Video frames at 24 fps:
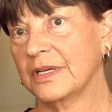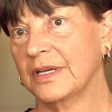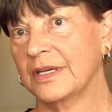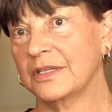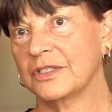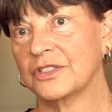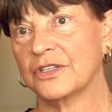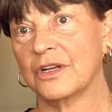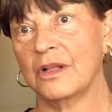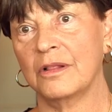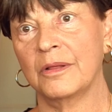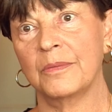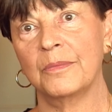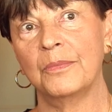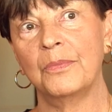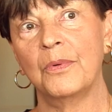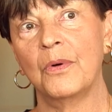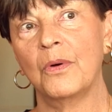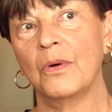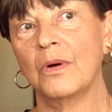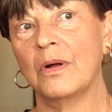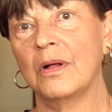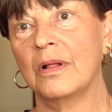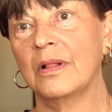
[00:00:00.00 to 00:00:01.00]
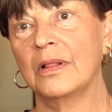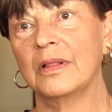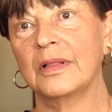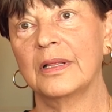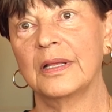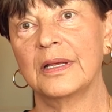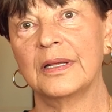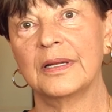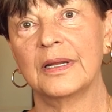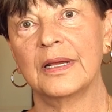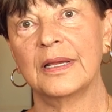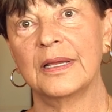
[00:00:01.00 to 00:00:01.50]
I had Shalom Paul
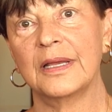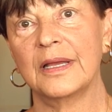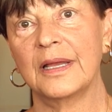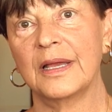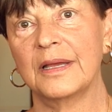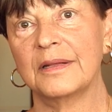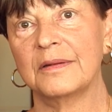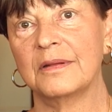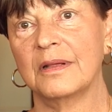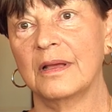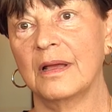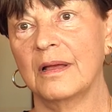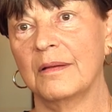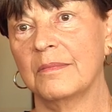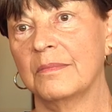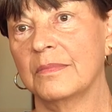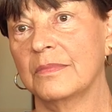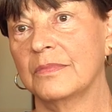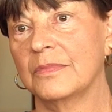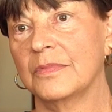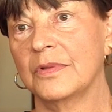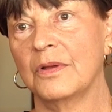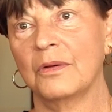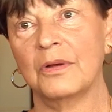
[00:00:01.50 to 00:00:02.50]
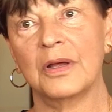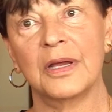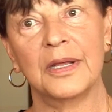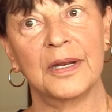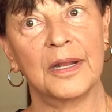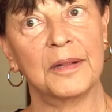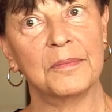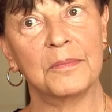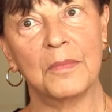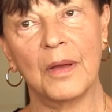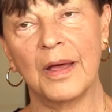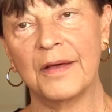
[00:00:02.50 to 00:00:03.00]
and I had um,
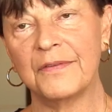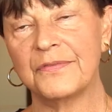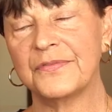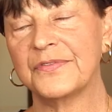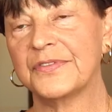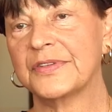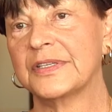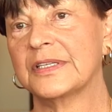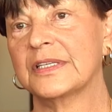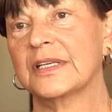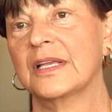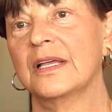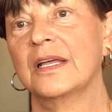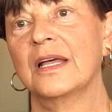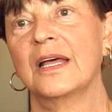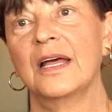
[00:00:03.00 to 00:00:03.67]
Yochanan Muffs.